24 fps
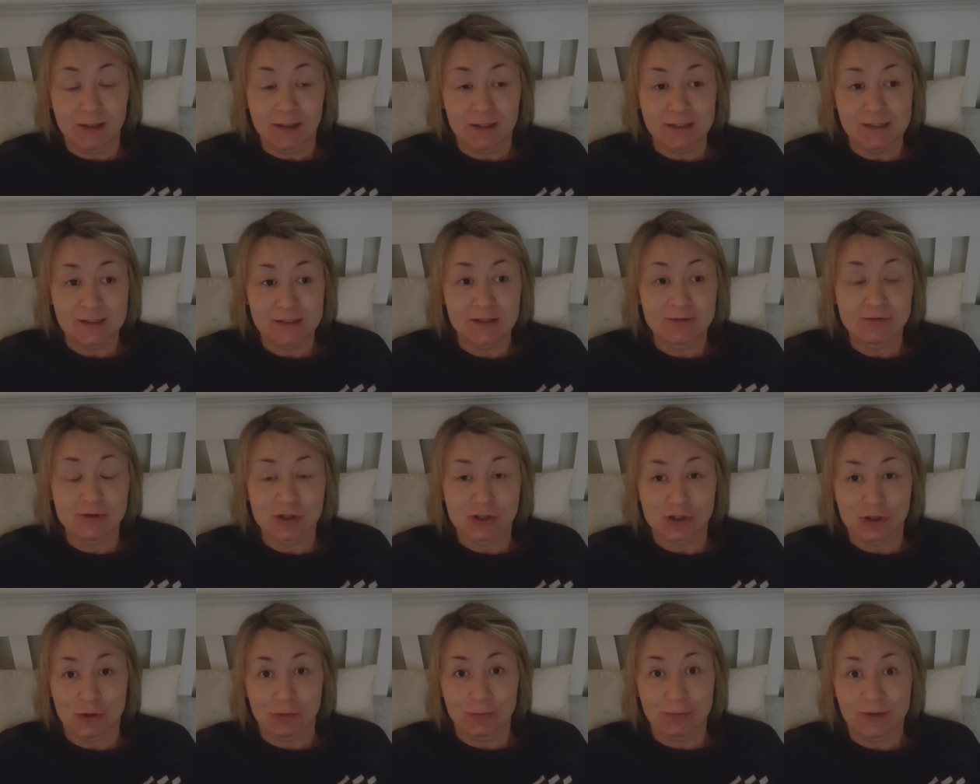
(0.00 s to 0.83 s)
is near
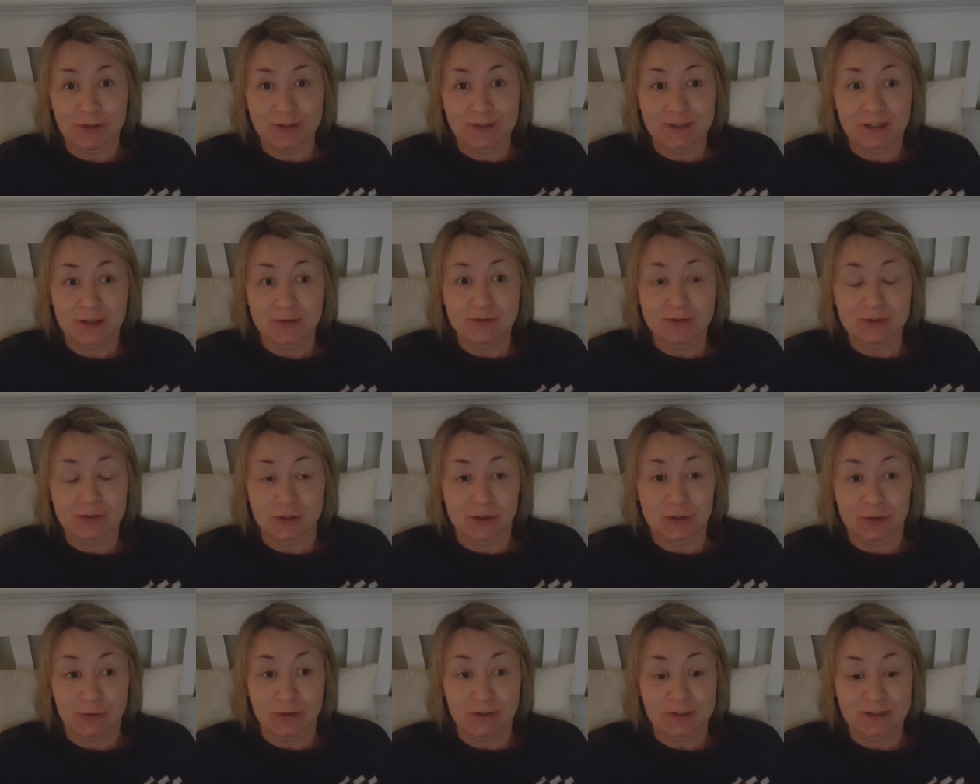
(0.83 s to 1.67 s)
a shop that
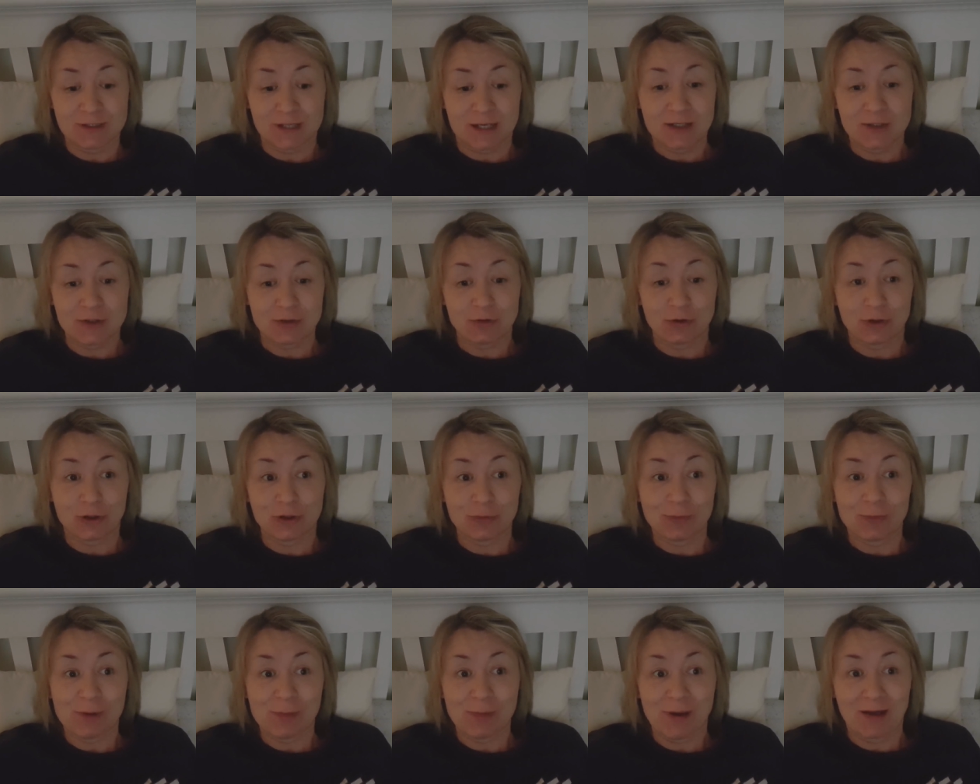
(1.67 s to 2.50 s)
sells Lucozade and you're
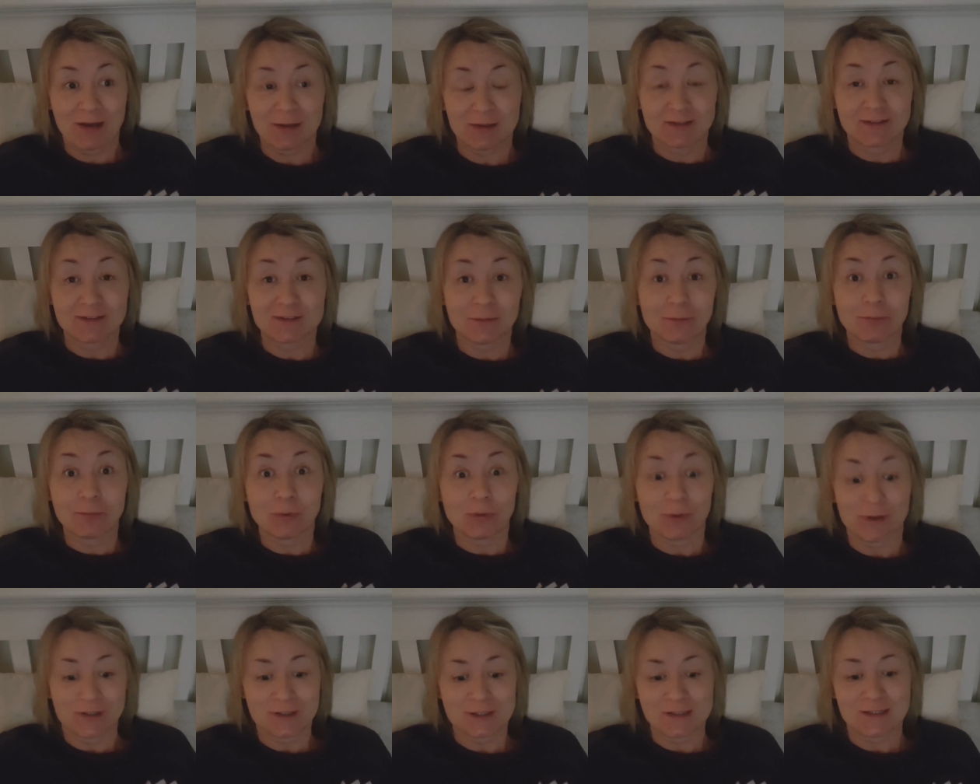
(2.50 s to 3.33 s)
going to be back at some
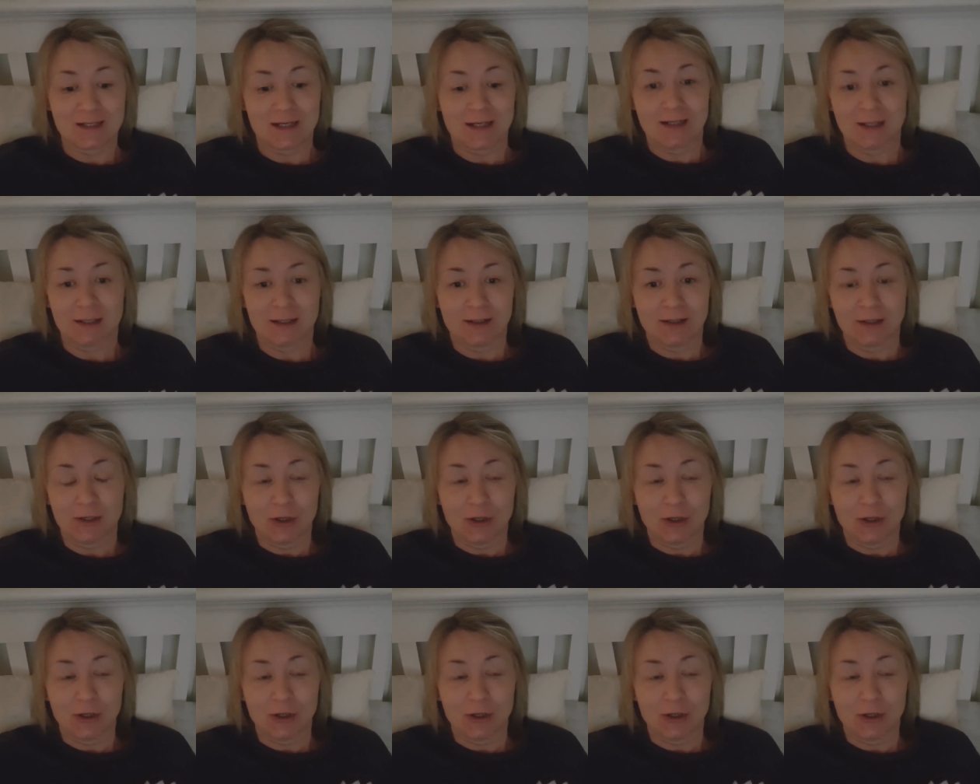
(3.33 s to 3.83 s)
point today,